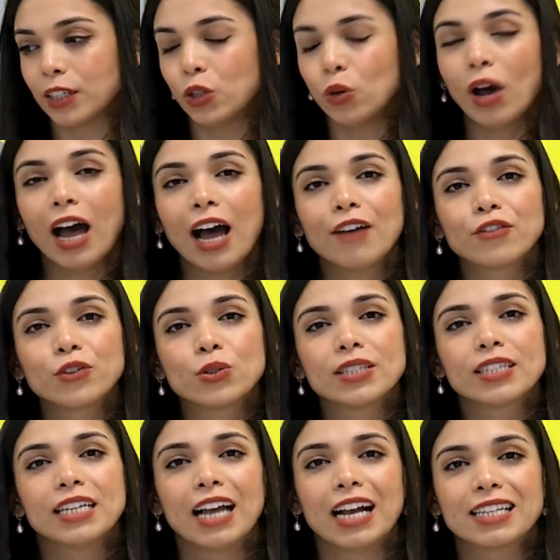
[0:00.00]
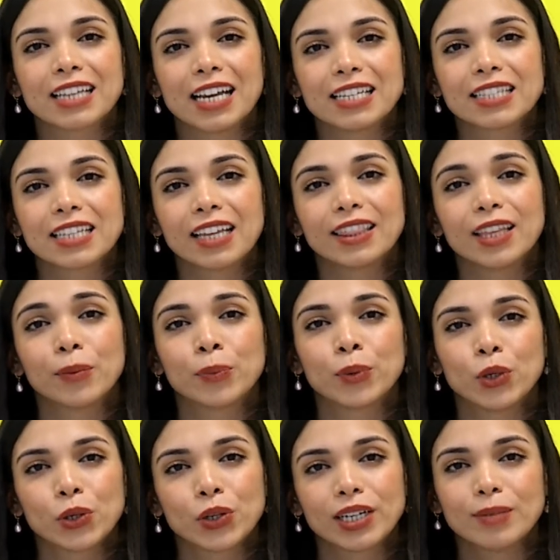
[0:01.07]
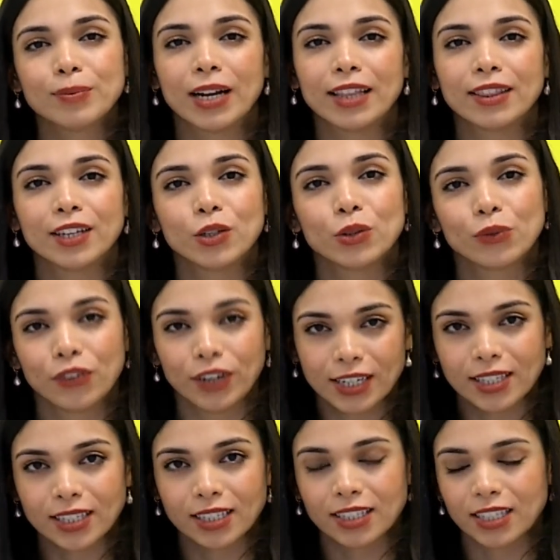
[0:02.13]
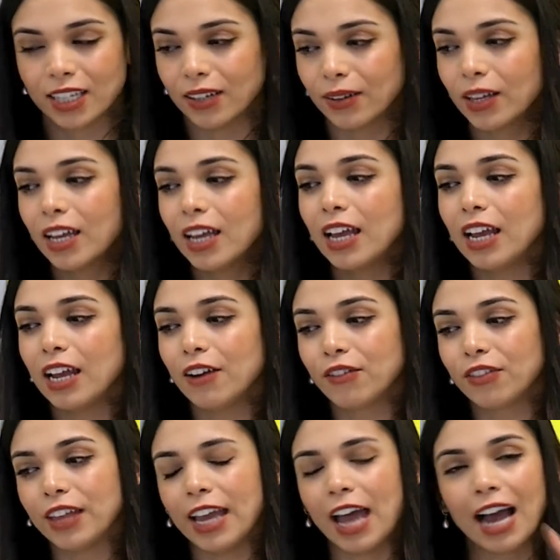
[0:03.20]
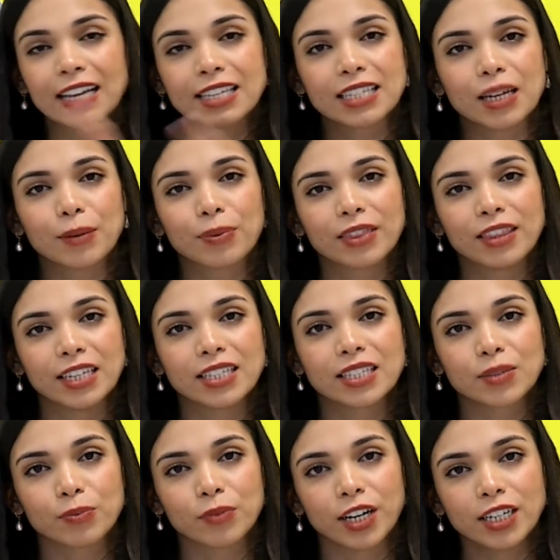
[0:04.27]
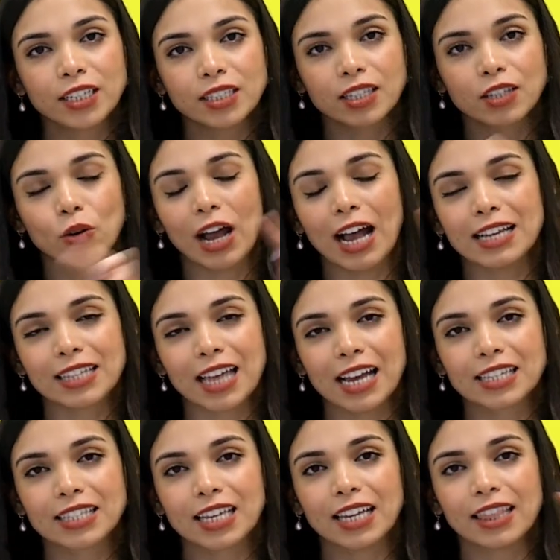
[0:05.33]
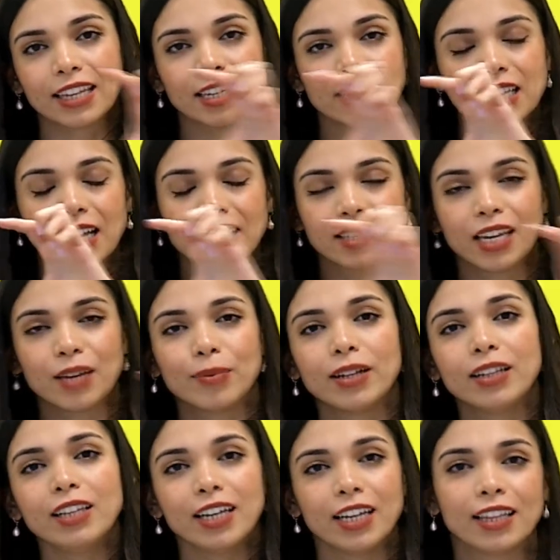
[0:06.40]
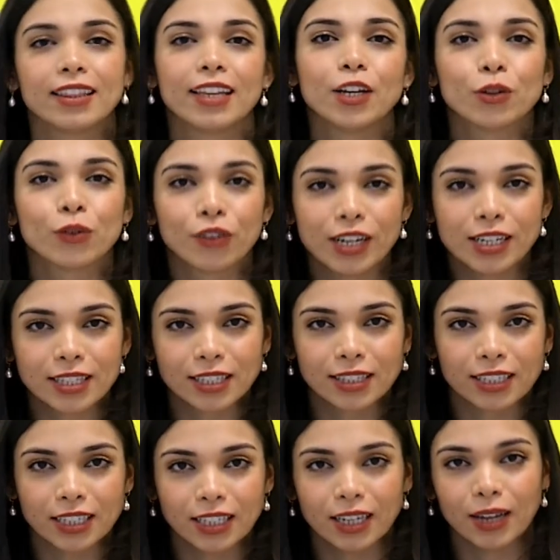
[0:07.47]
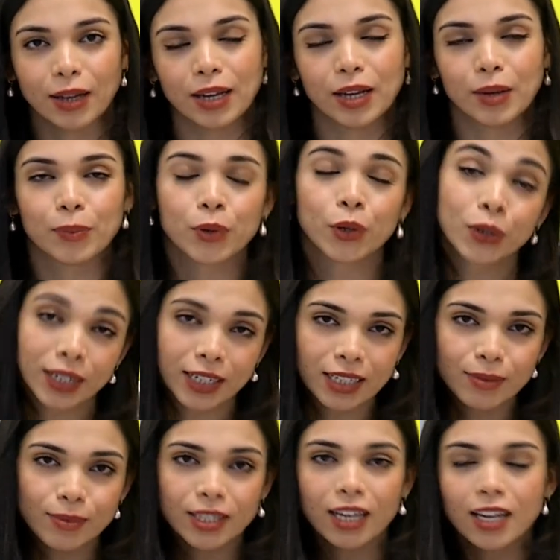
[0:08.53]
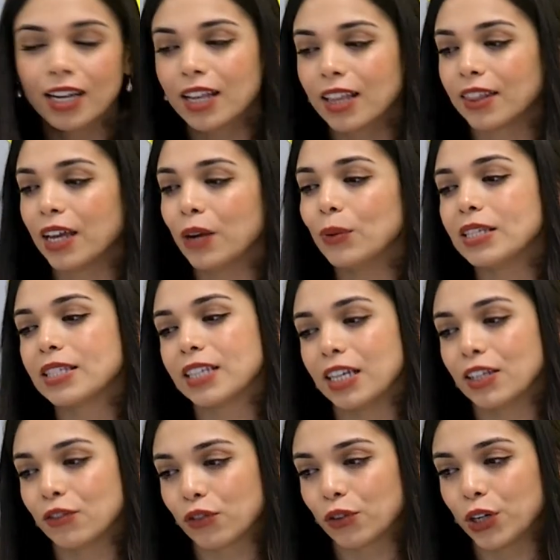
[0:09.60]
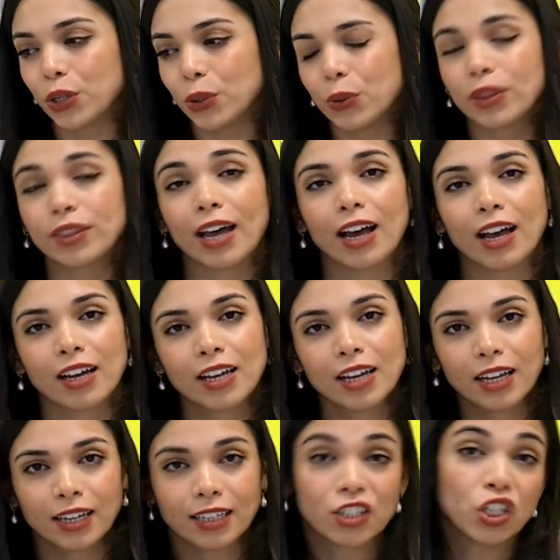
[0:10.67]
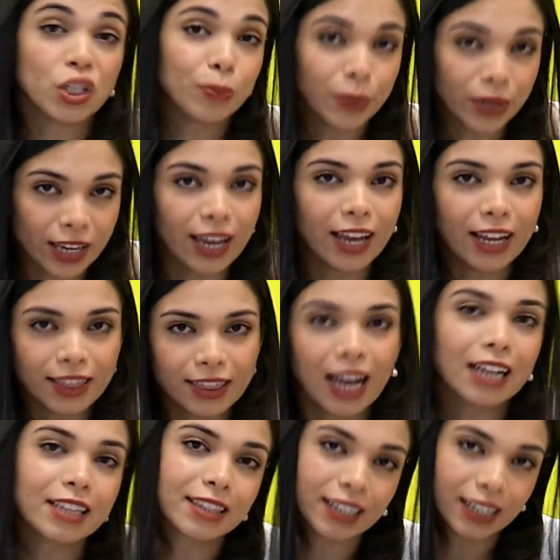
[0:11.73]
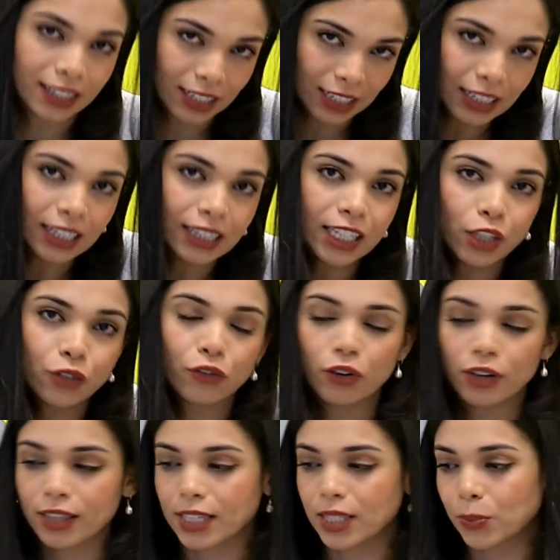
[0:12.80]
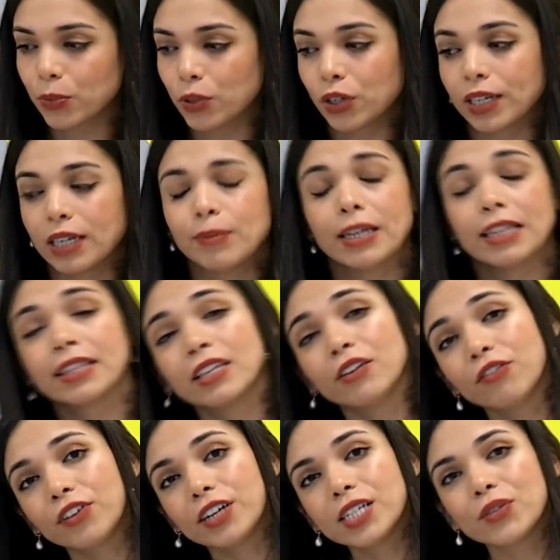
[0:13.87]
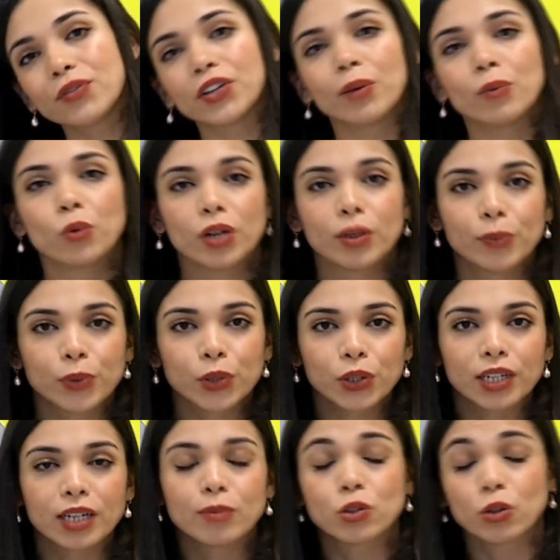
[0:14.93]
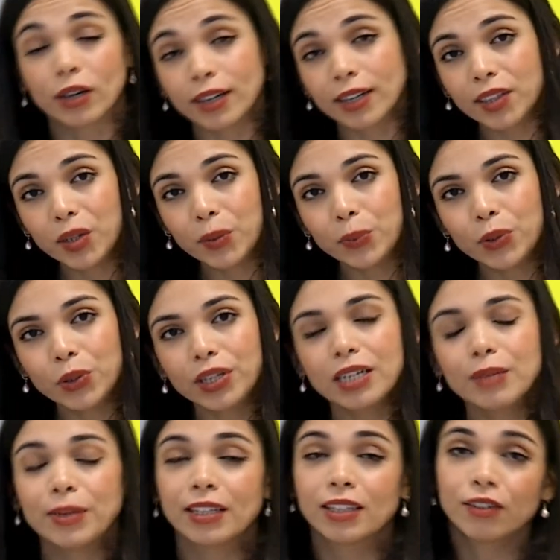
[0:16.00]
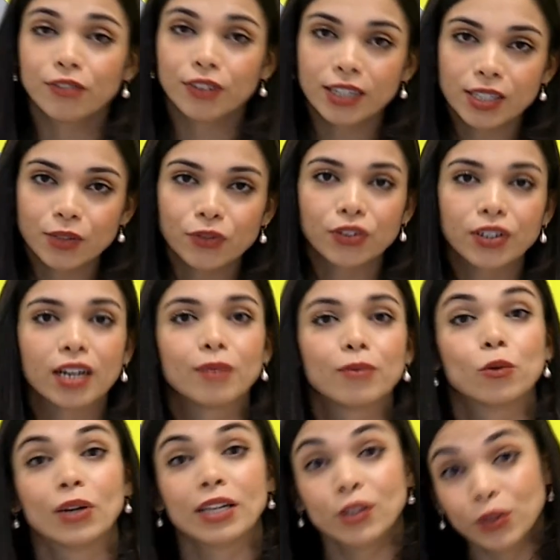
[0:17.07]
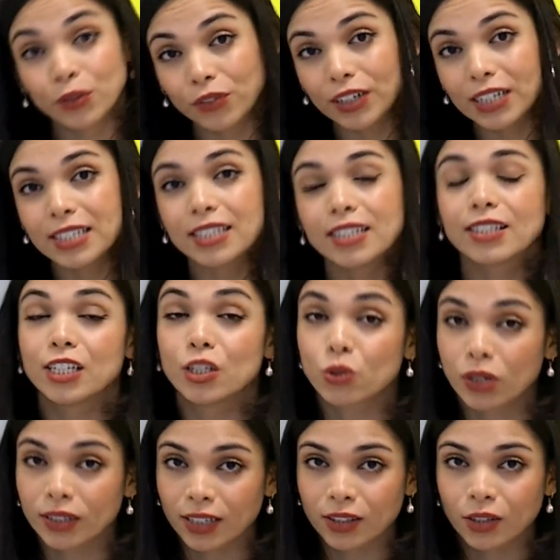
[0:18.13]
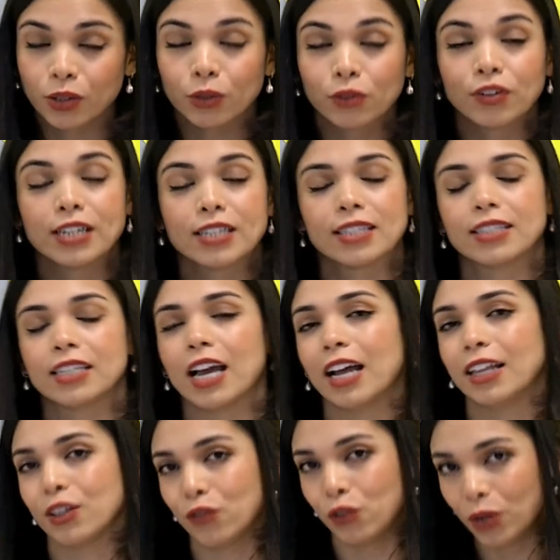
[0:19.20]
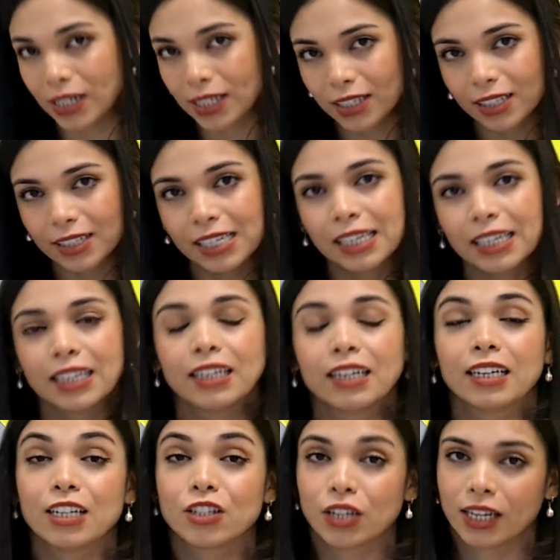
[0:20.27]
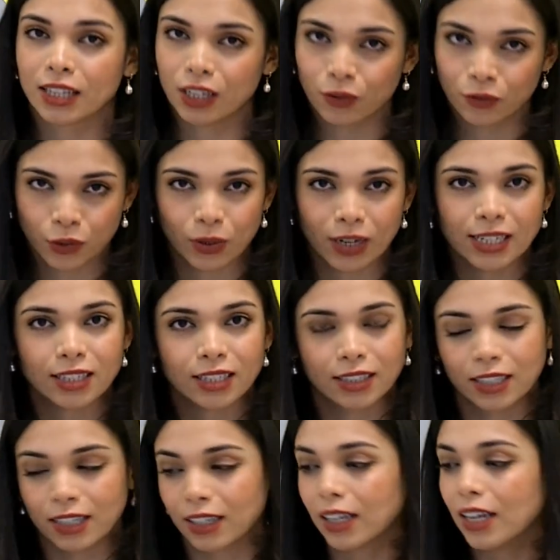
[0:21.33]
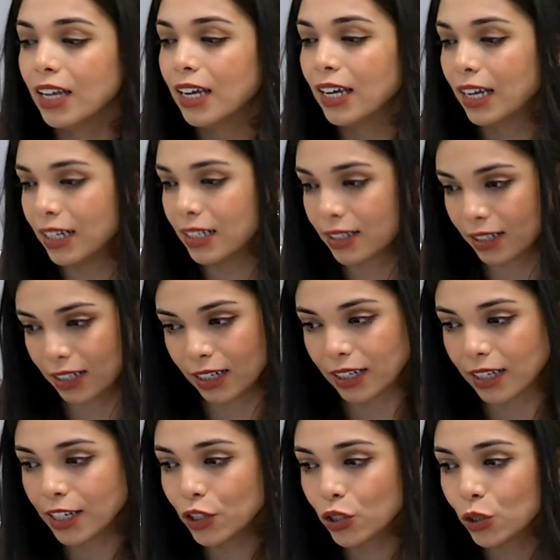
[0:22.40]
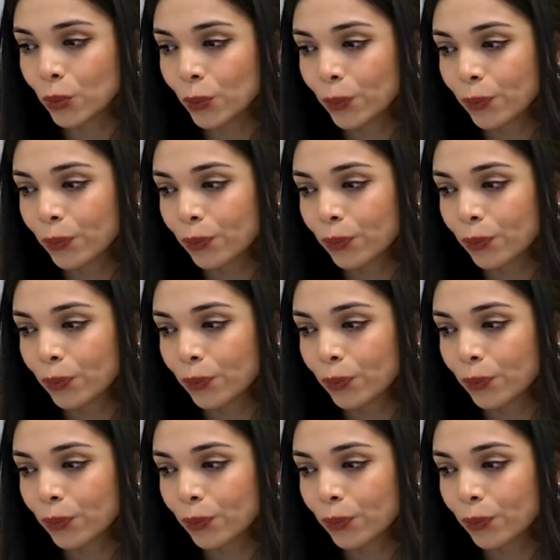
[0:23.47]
You have to see, as I said, the program and the university, if they accept these marks. So as I said, there is a table in the university programs. They will set for you the GPA that they really need for this program. It differs from one program to another program. It differs from one university to another university. And if you are studying in English and if you are studying in Turkish.